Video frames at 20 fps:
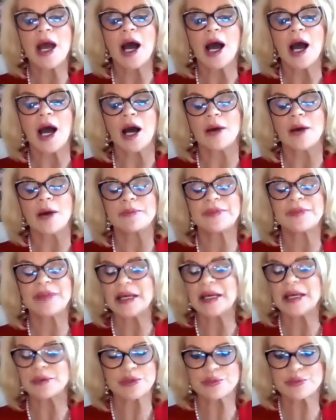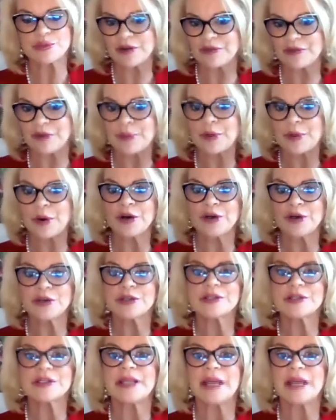That was one of our
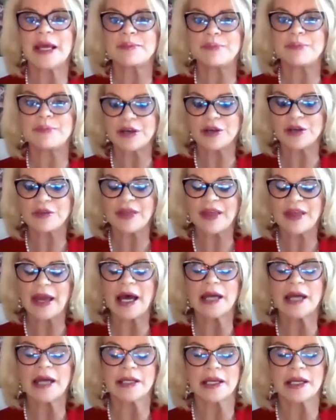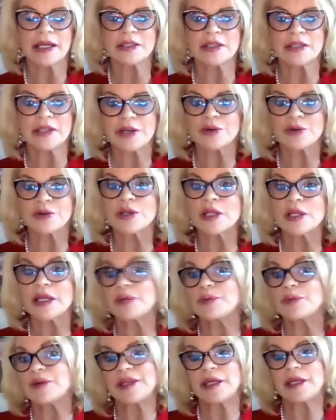partners that built that literally
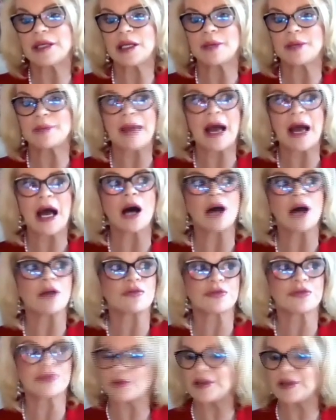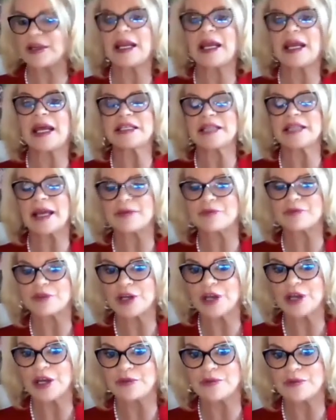within about 3 days after
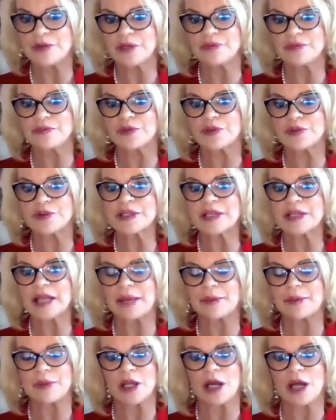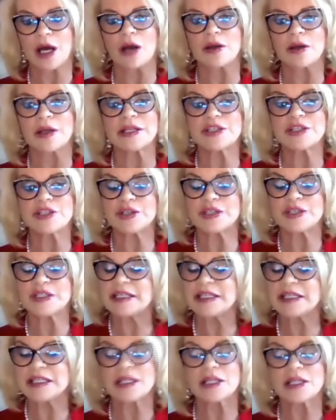COVID first came along. And as you can
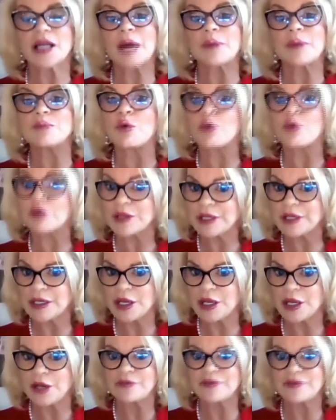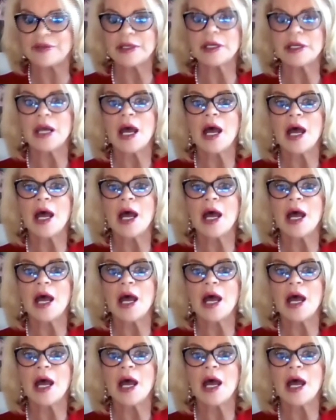see, it's a lot more than COVID.